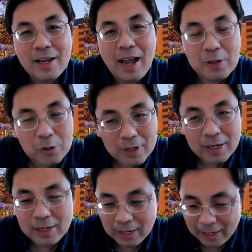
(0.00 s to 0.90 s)

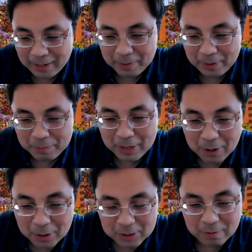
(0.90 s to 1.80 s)
Actually,
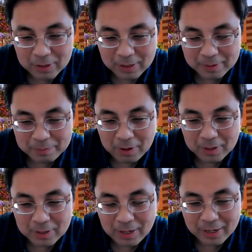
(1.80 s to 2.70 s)
because of the
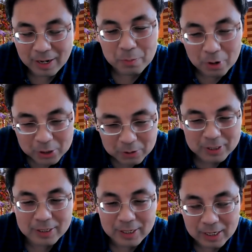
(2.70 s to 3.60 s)
commercial
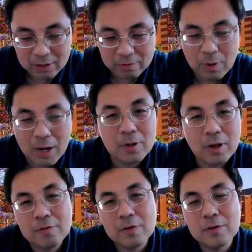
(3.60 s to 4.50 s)
success of web
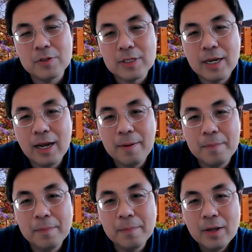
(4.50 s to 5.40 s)
novels,
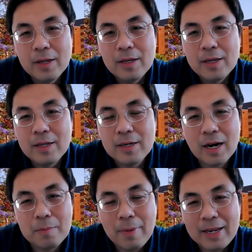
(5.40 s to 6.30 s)
there
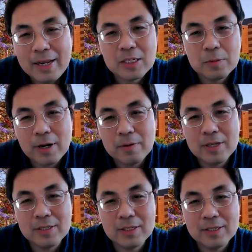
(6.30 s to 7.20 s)
are many
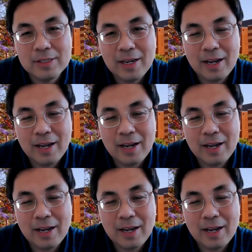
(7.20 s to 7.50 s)
experiences